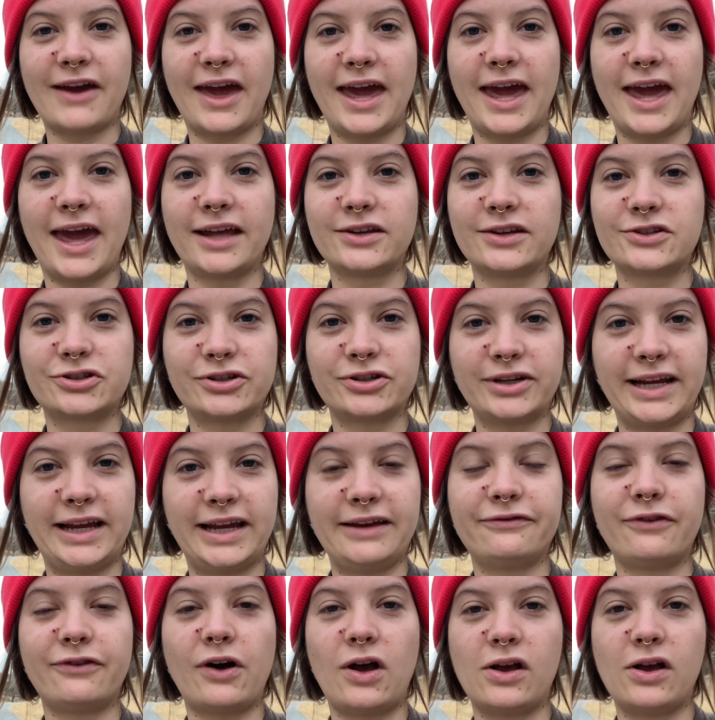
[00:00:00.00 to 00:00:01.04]
a tree
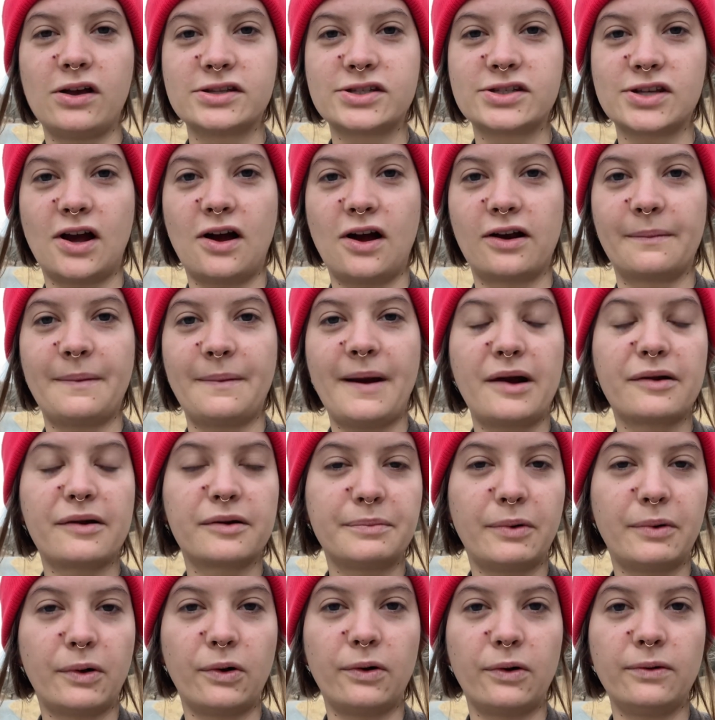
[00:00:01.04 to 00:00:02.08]
falls on a power
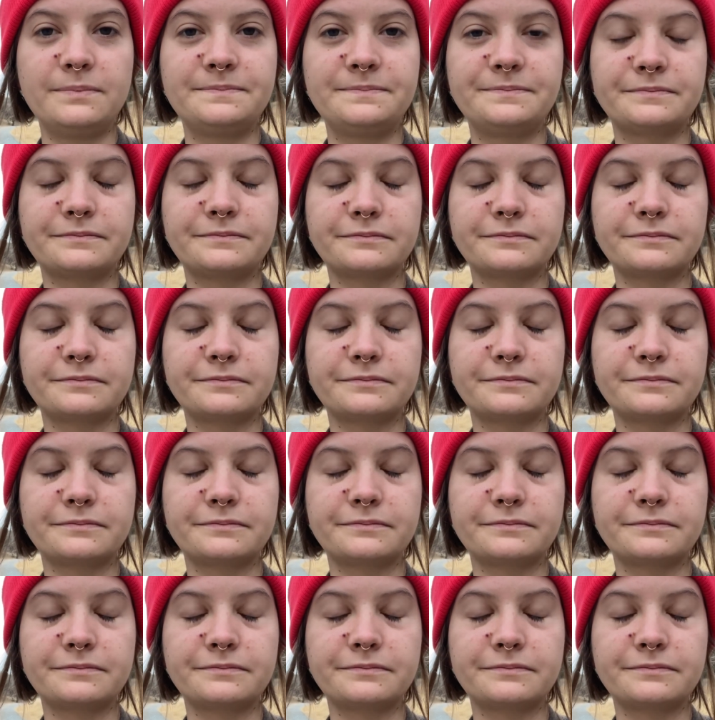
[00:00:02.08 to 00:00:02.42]
pole.